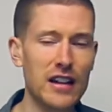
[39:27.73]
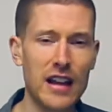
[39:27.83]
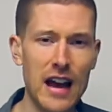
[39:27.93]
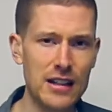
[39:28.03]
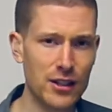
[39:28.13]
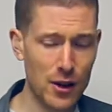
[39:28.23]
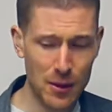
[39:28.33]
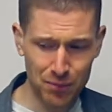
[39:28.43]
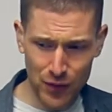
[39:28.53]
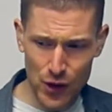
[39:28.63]
Okay, so
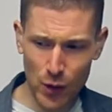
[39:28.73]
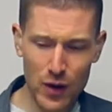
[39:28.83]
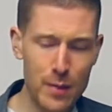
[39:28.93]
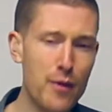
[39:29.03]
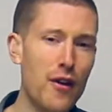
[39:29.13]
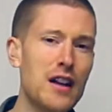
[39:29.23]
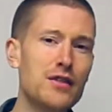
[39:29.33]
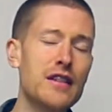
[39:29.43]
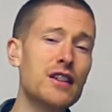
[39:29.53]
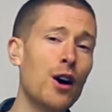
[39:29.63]
you want to improvise
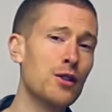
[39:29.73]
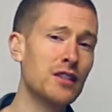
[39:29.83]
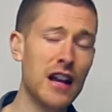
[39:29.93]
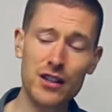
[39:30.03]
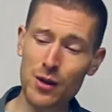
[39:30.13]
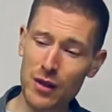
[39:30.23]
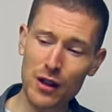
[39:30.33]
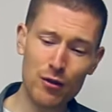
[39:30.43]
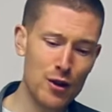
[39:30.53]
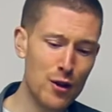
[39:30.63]
for this whole section with the
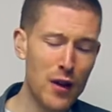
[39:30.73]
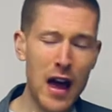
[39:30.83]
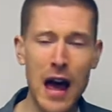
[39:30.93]
groove